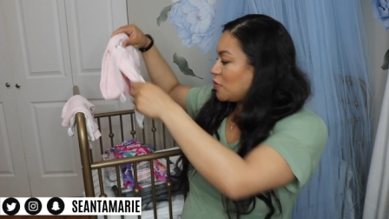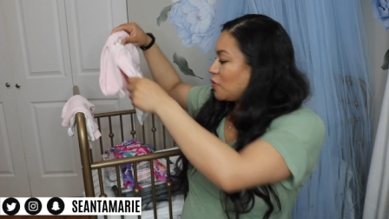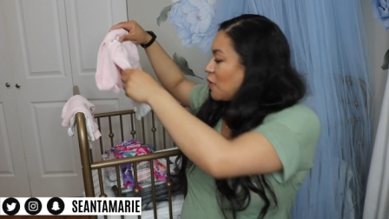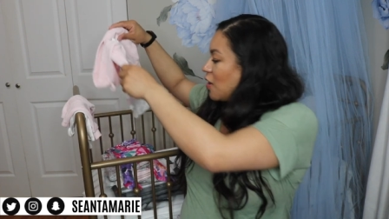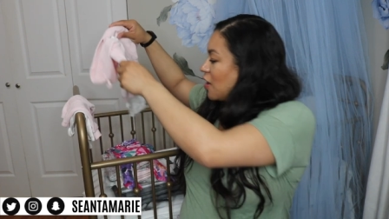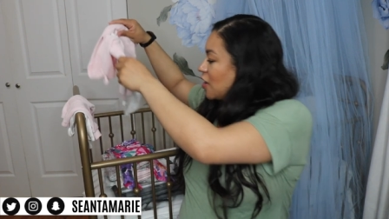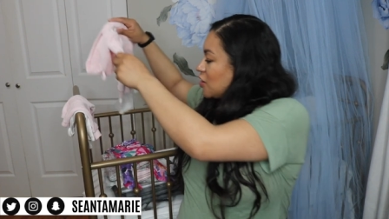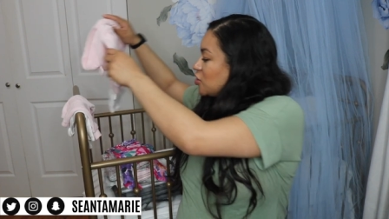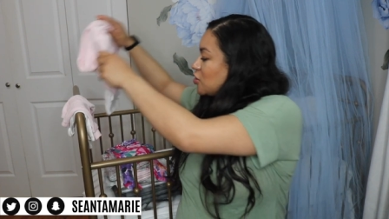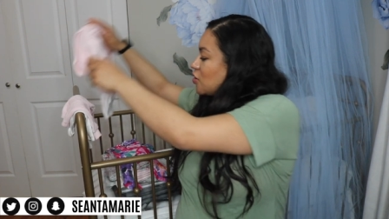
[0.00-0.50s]

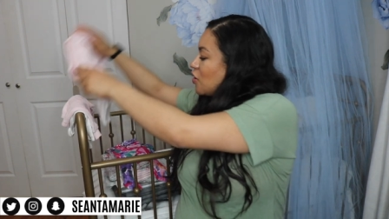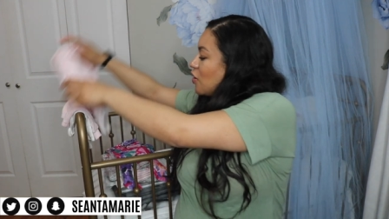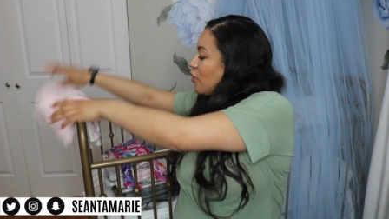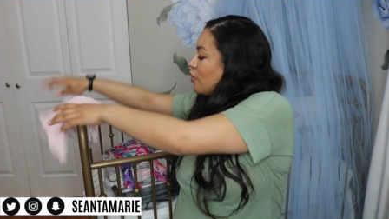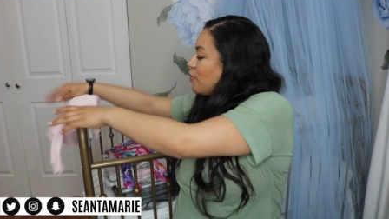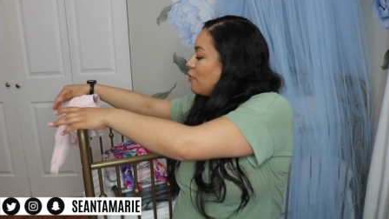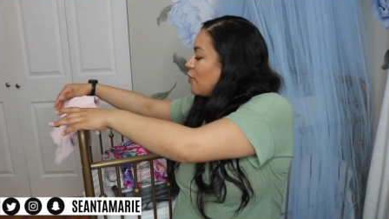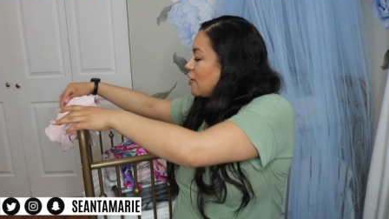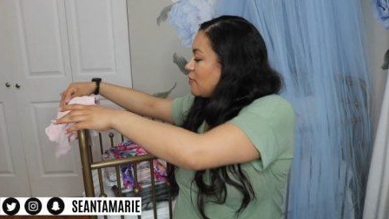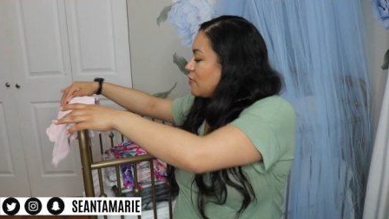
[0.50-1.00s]
wash
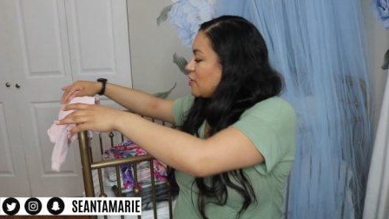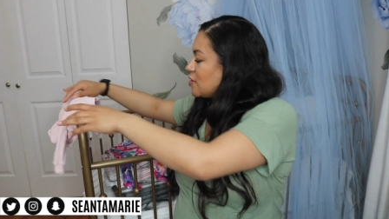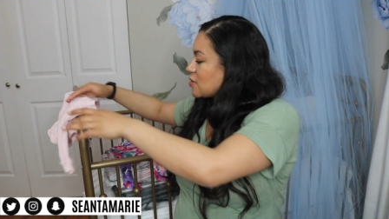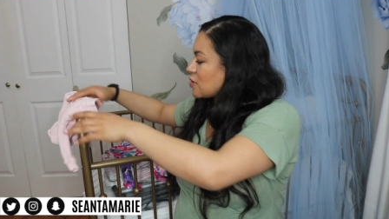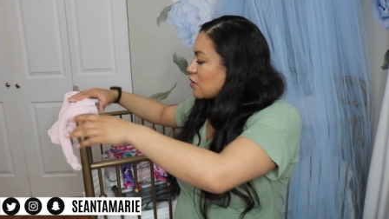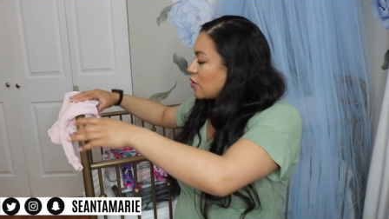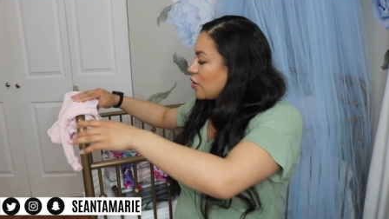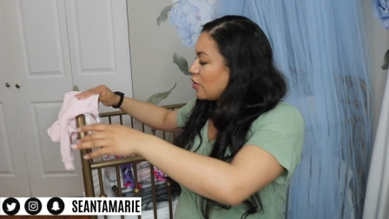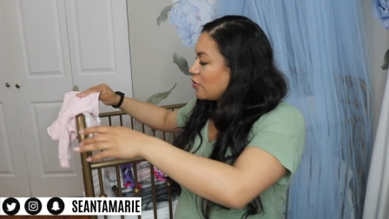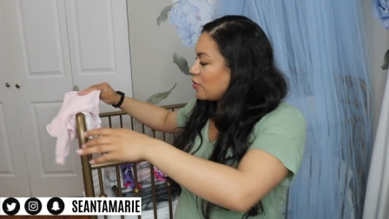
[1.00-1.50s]
all the baby's
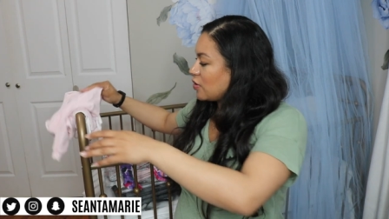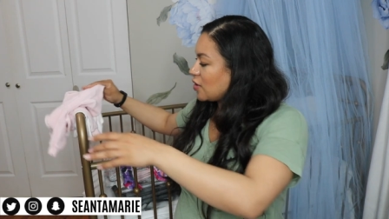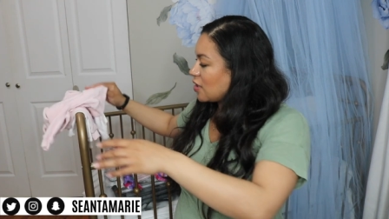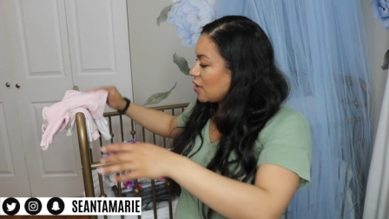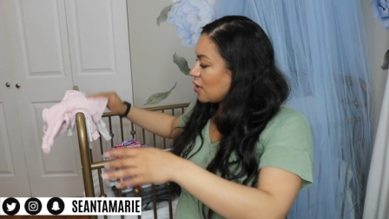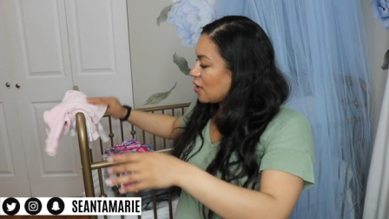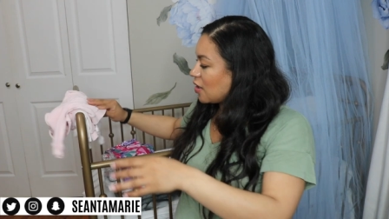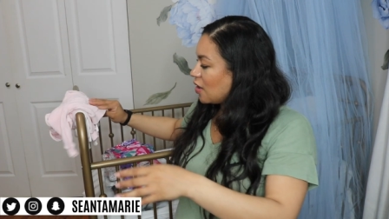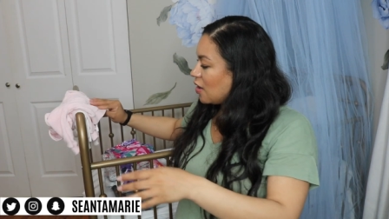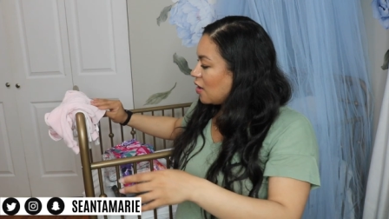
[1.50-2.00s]

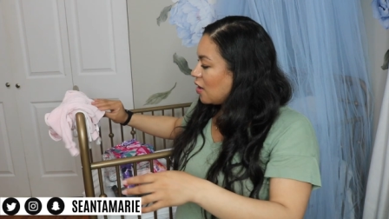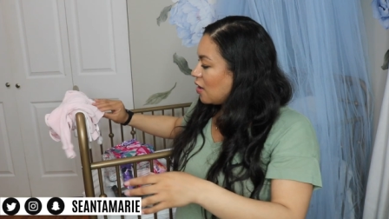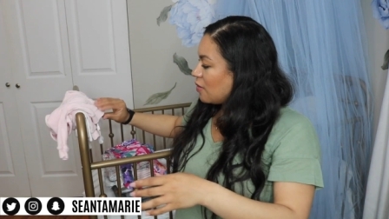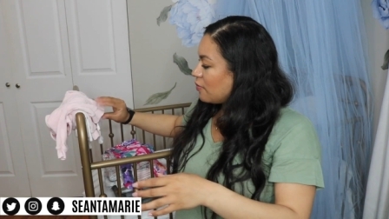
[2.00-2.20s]
clothing